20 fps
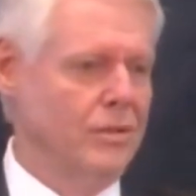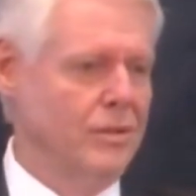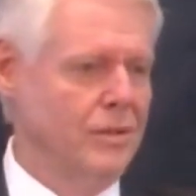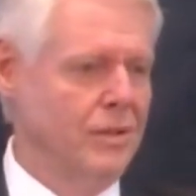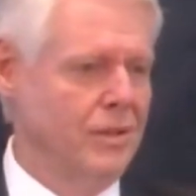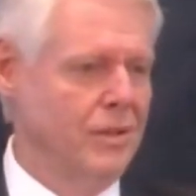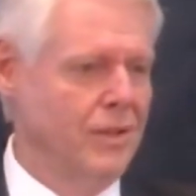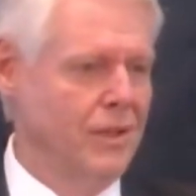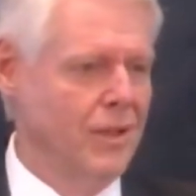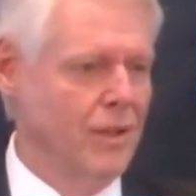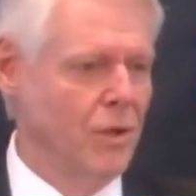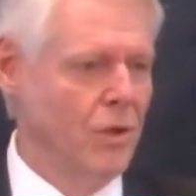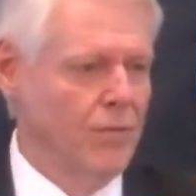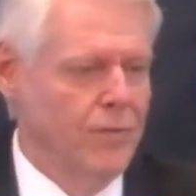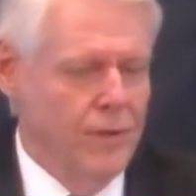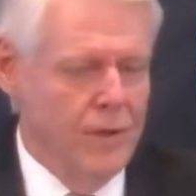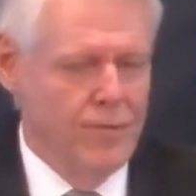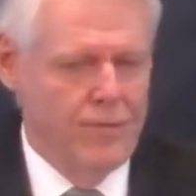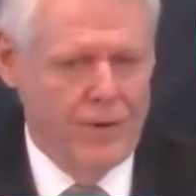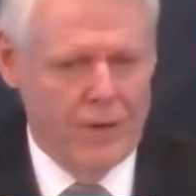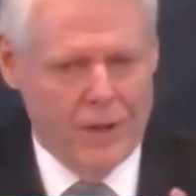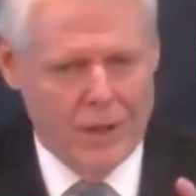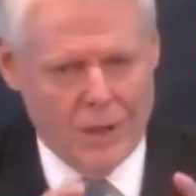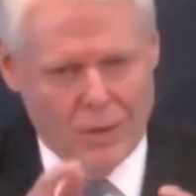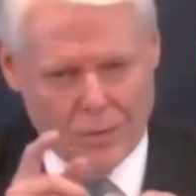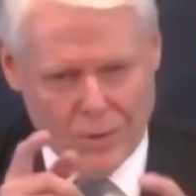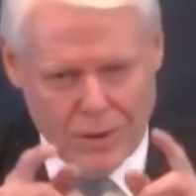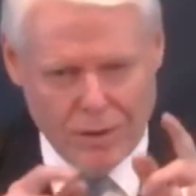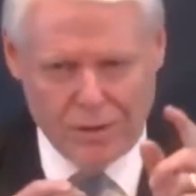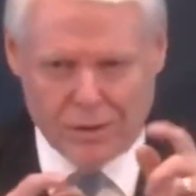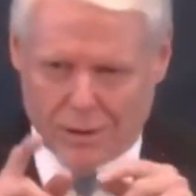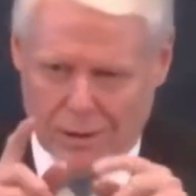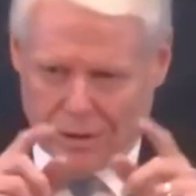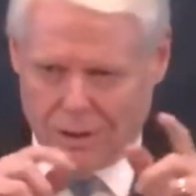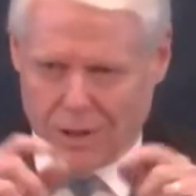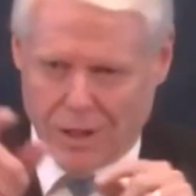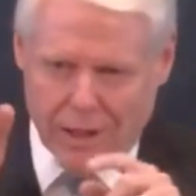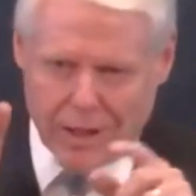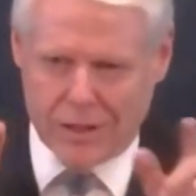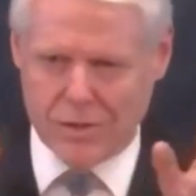Or if you can figure out what God
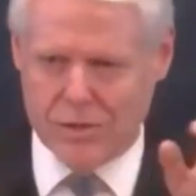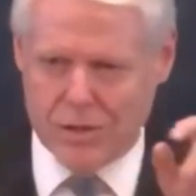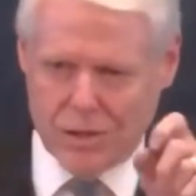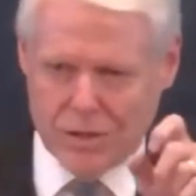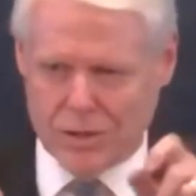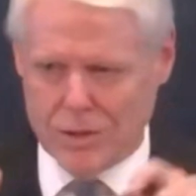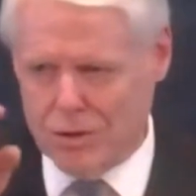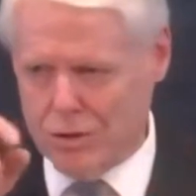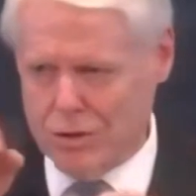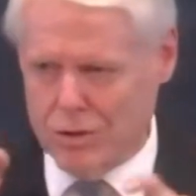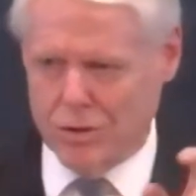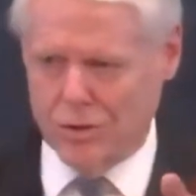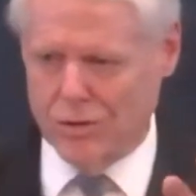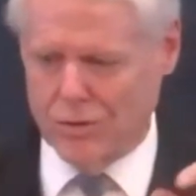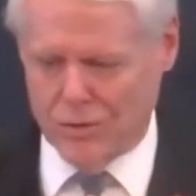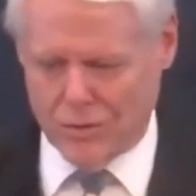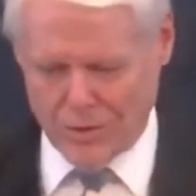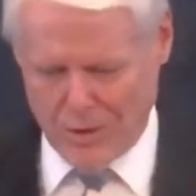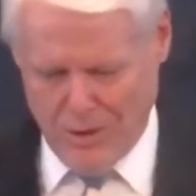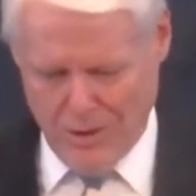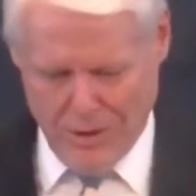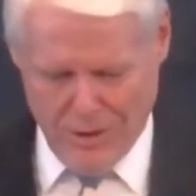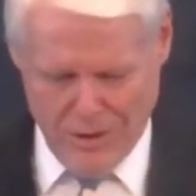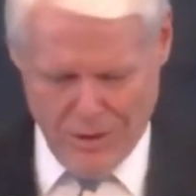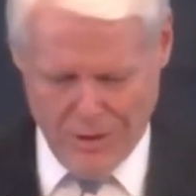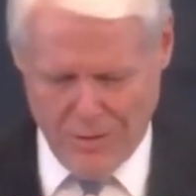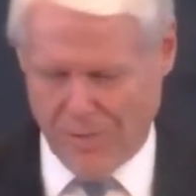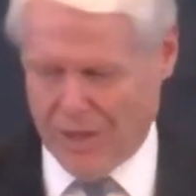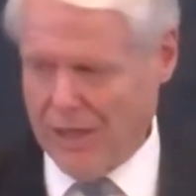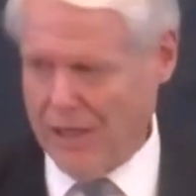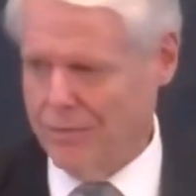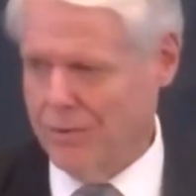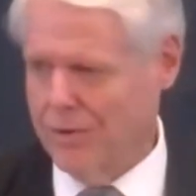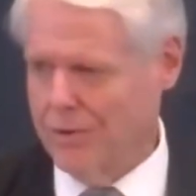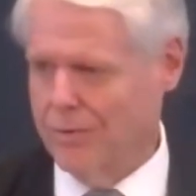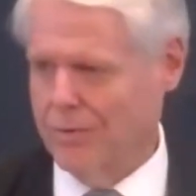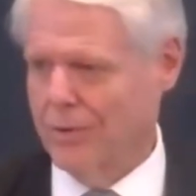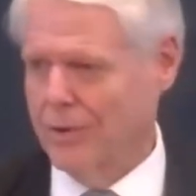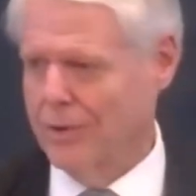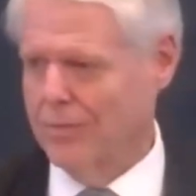and Jesus do in the Bible,
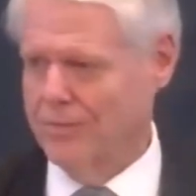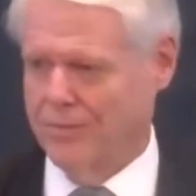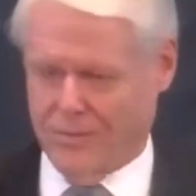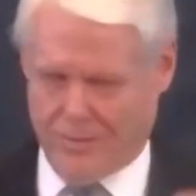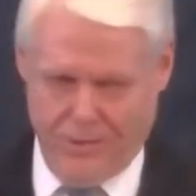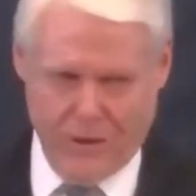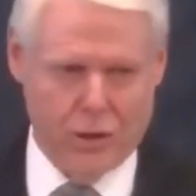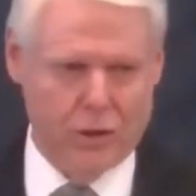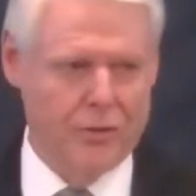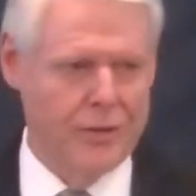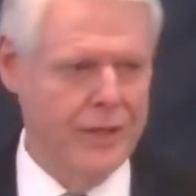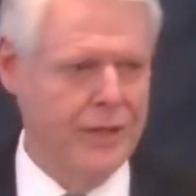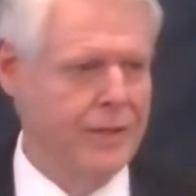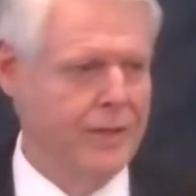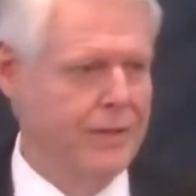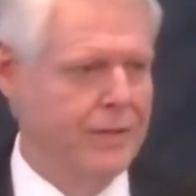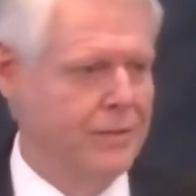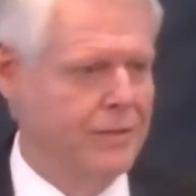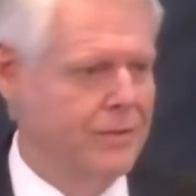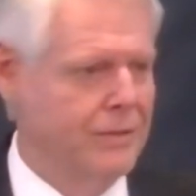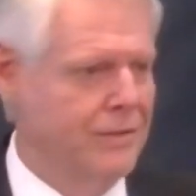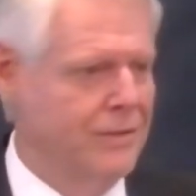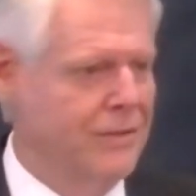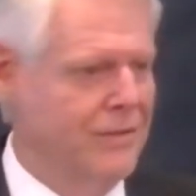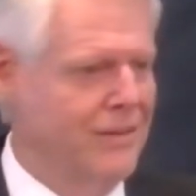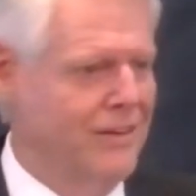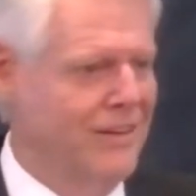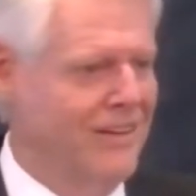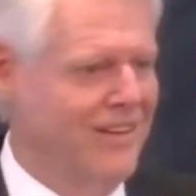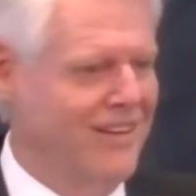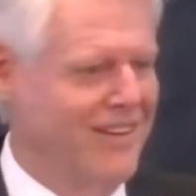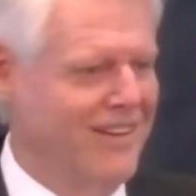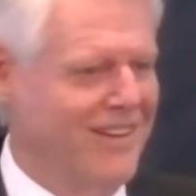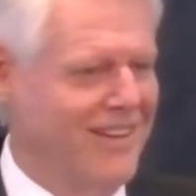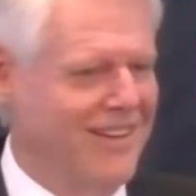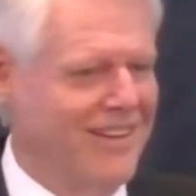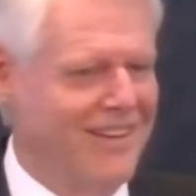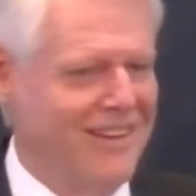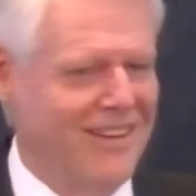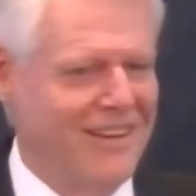well, you're in.
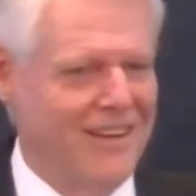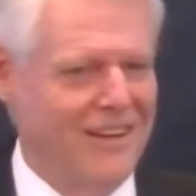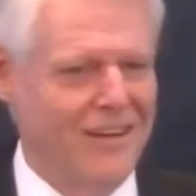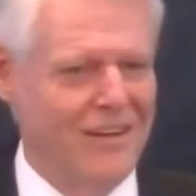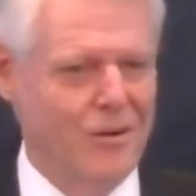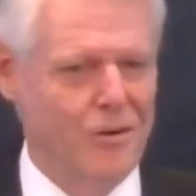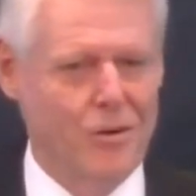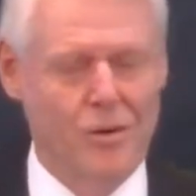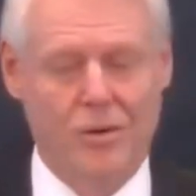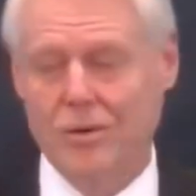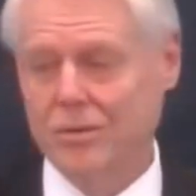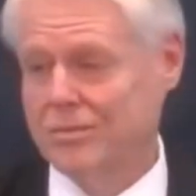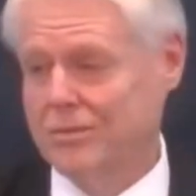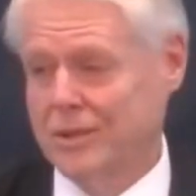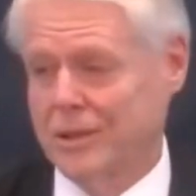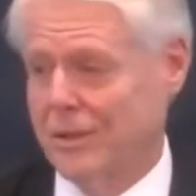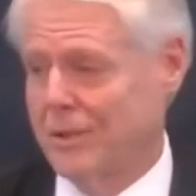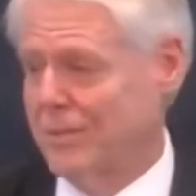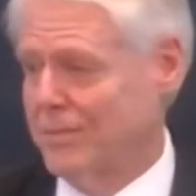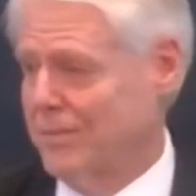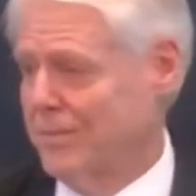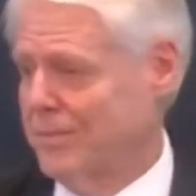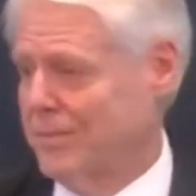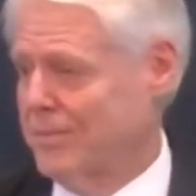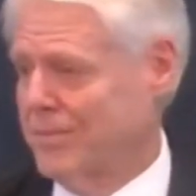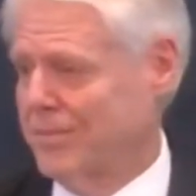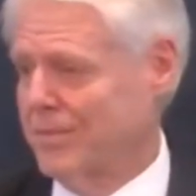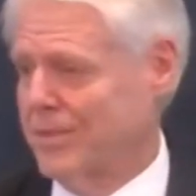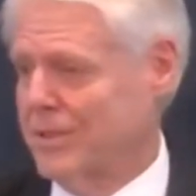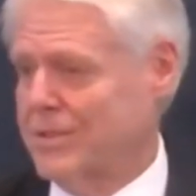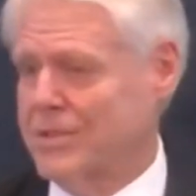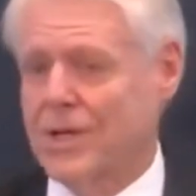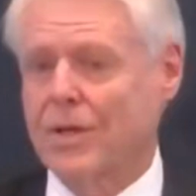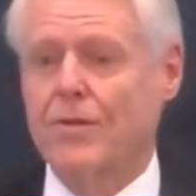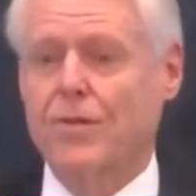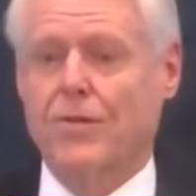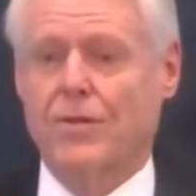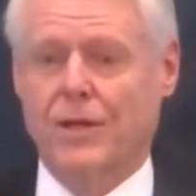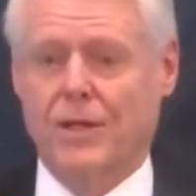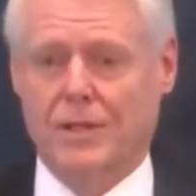Uh, or, you know, there's other
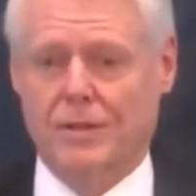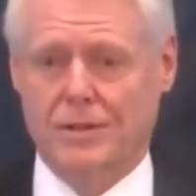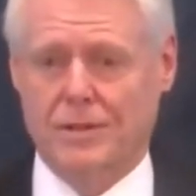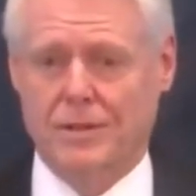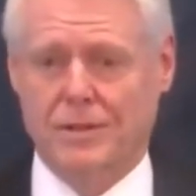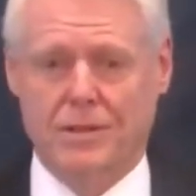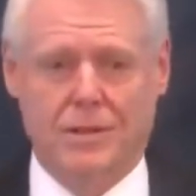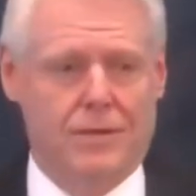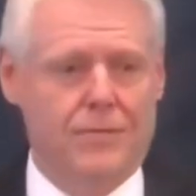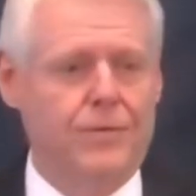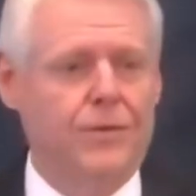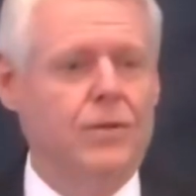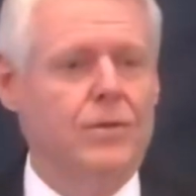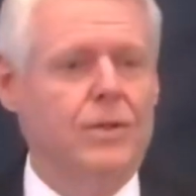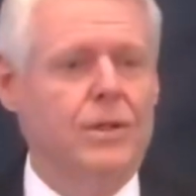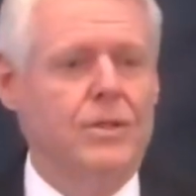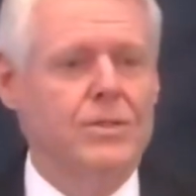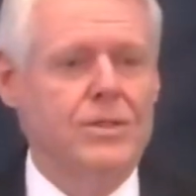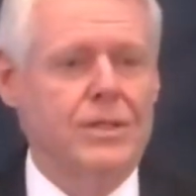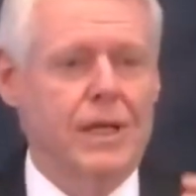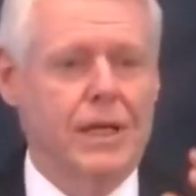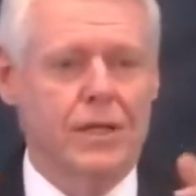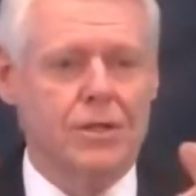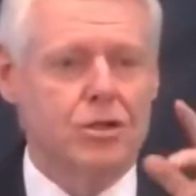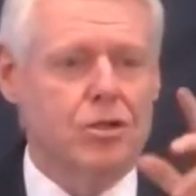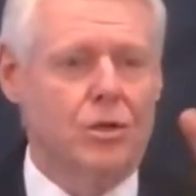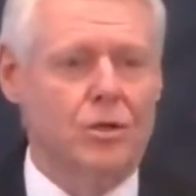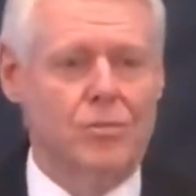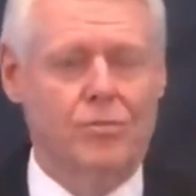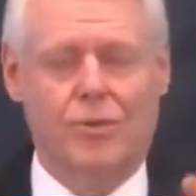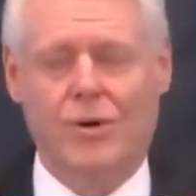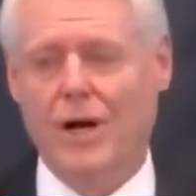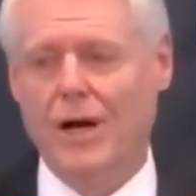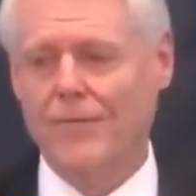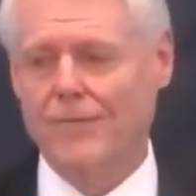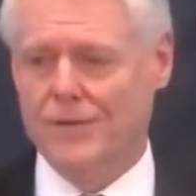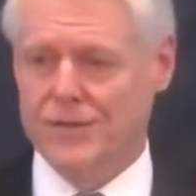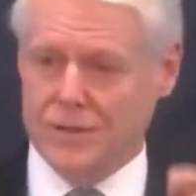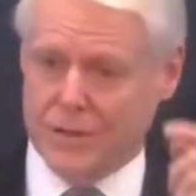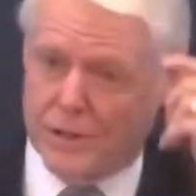things. If you understand a certain
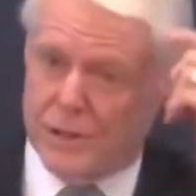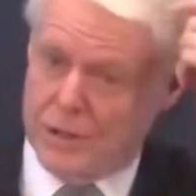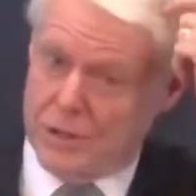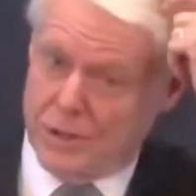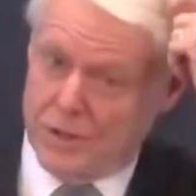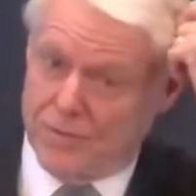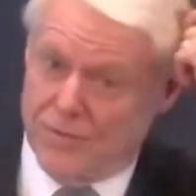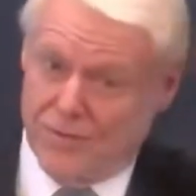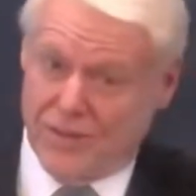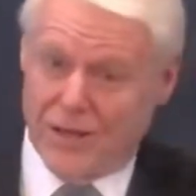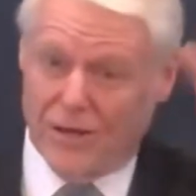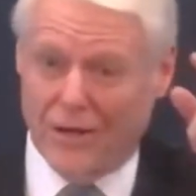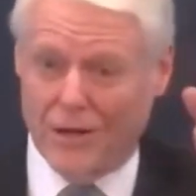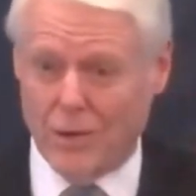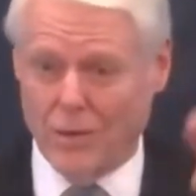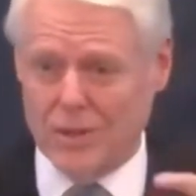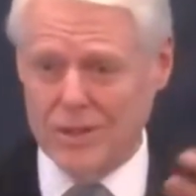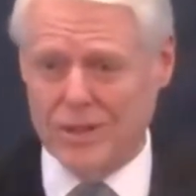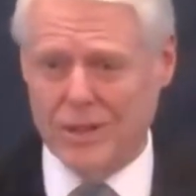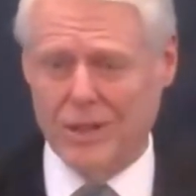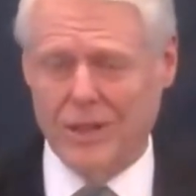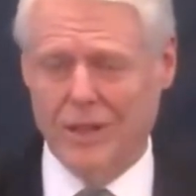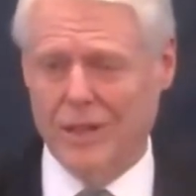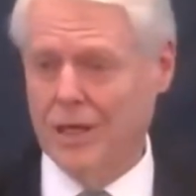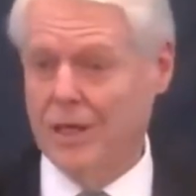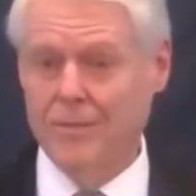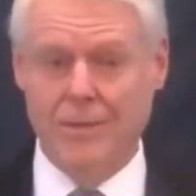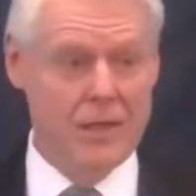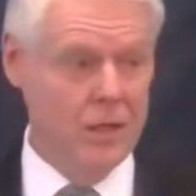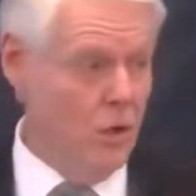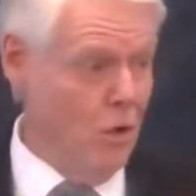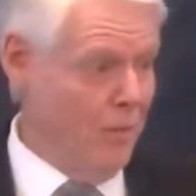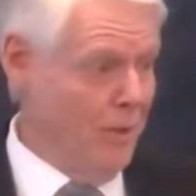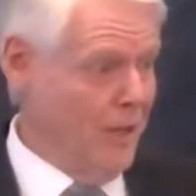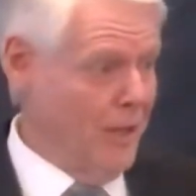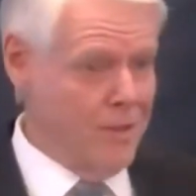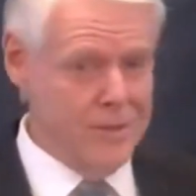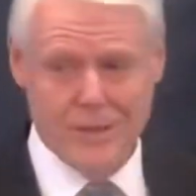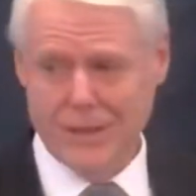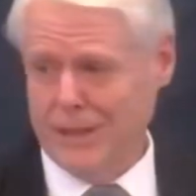prophecy and you can figure out what's going to come, and nobody else
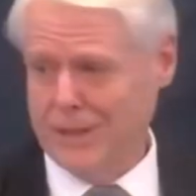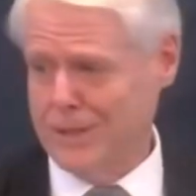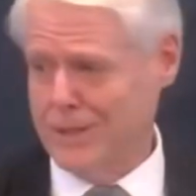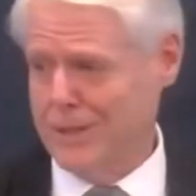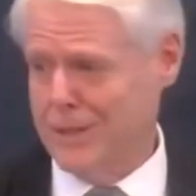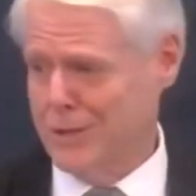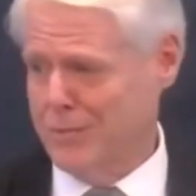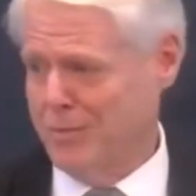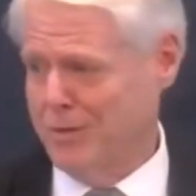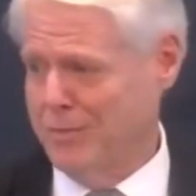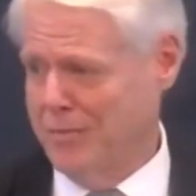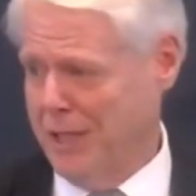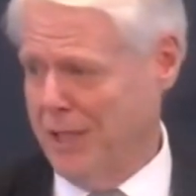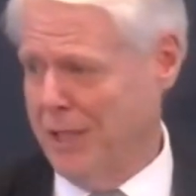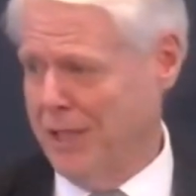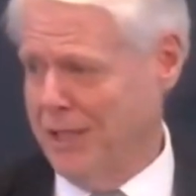gets this but me,